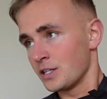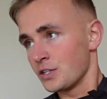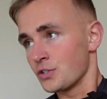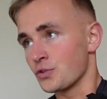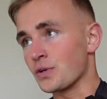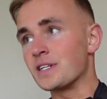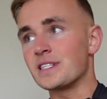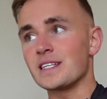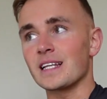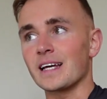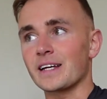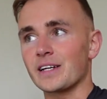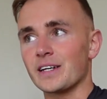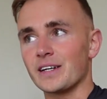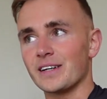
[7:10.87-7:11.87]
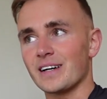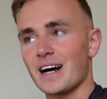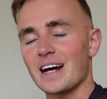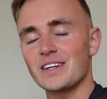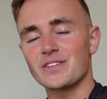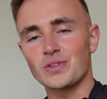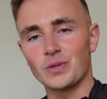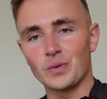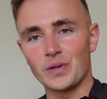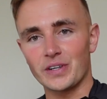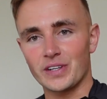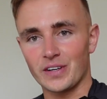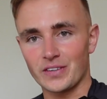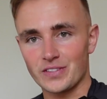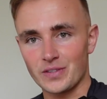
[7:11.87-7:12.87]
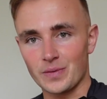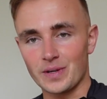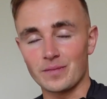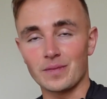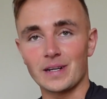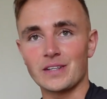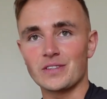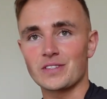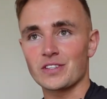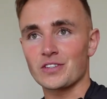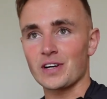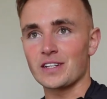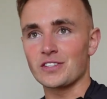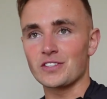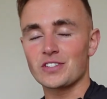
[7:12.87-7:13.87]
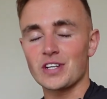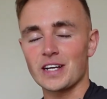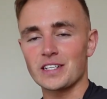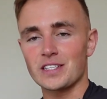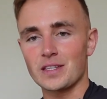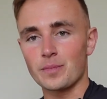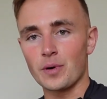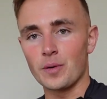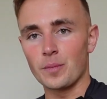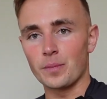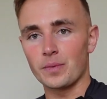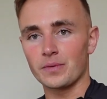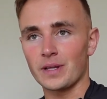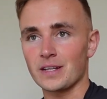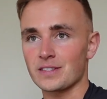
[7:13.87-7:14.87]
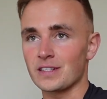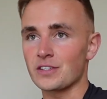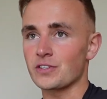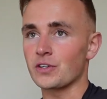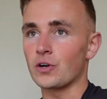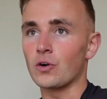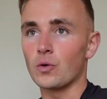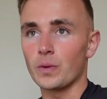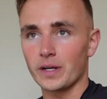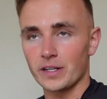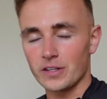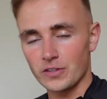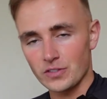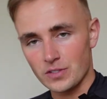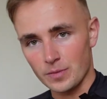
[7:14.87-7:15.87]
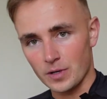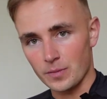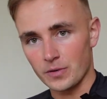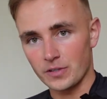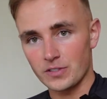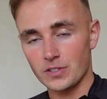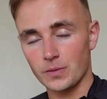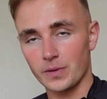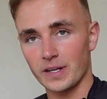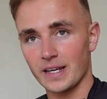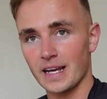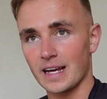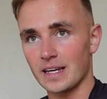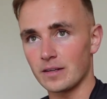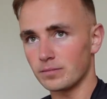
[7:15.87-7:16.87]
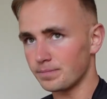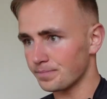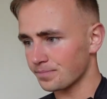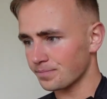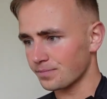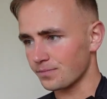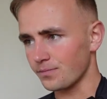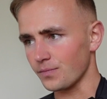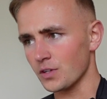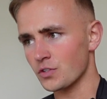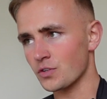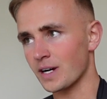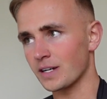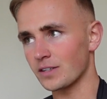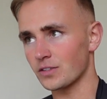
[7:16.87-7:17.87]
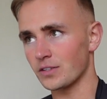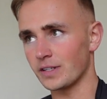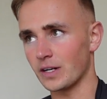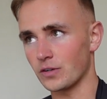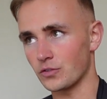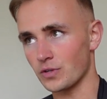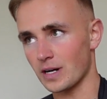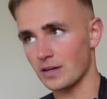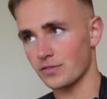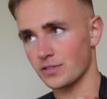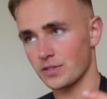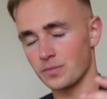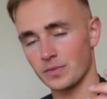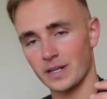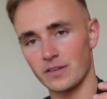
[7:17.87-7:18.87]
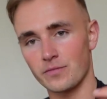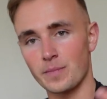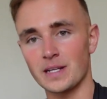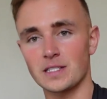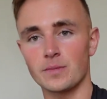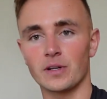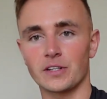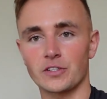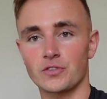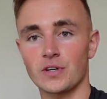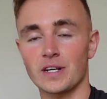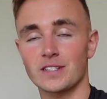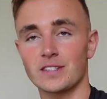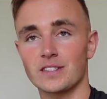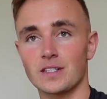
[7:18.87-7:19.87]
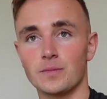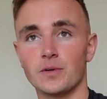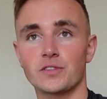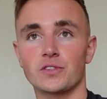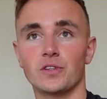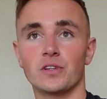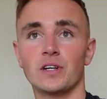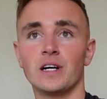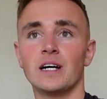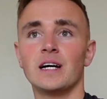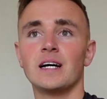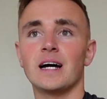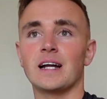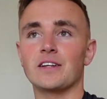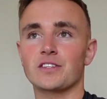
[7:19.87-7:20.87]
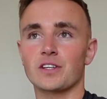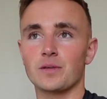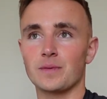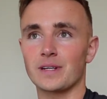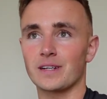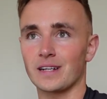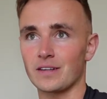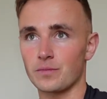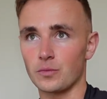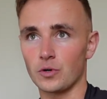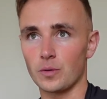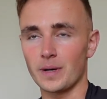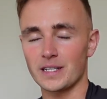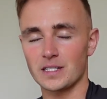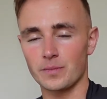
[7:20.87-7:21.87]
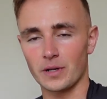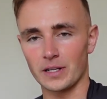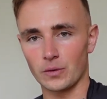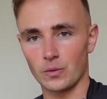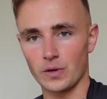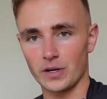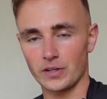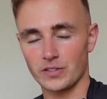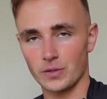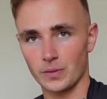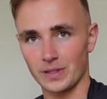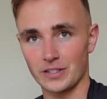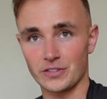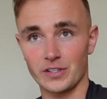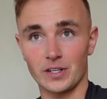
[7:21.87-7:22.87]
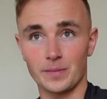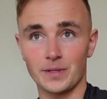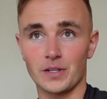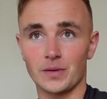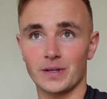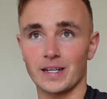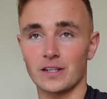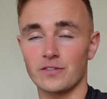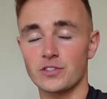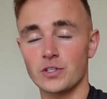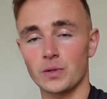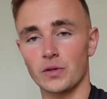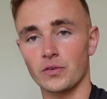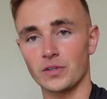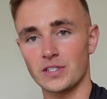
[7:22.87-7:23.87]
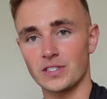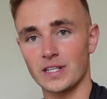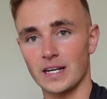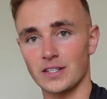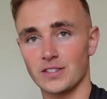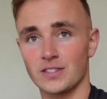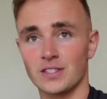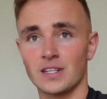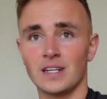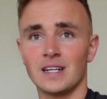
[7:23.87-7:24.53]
treat it like a high school workout. So when you used to try and just chase the pump, that's literally all we're going to do tomorrow morning. So we're going to get in, try and, you know, drive some kind of metabolic stress into the muscle, and it's going to be kind of more metabolic work. So we're literally going to be doing kind of 2 or 3 sets,